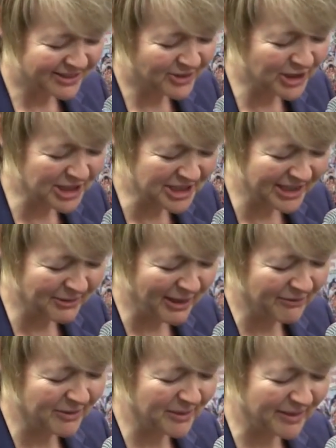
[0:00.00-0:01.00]
traditionally, we
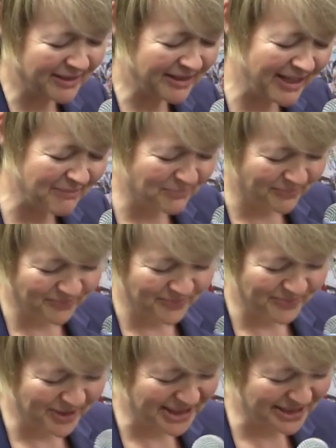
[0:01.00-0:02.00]
have them in, in
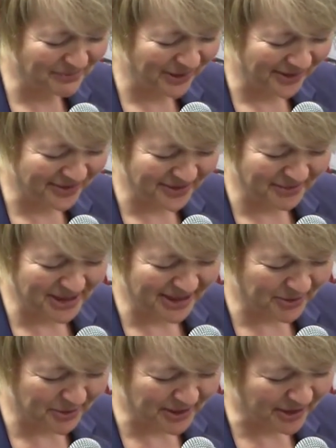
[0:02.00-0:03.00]
British bathrooms and
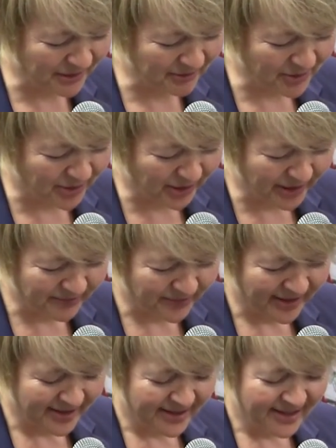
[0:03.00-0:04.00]
they're always going wrong.
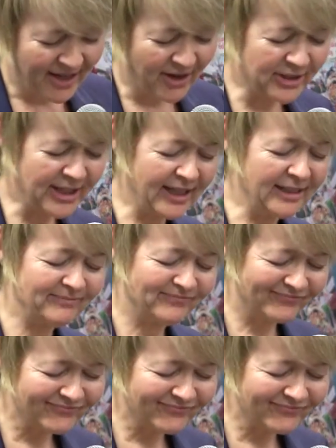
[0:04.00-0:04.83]
Okay.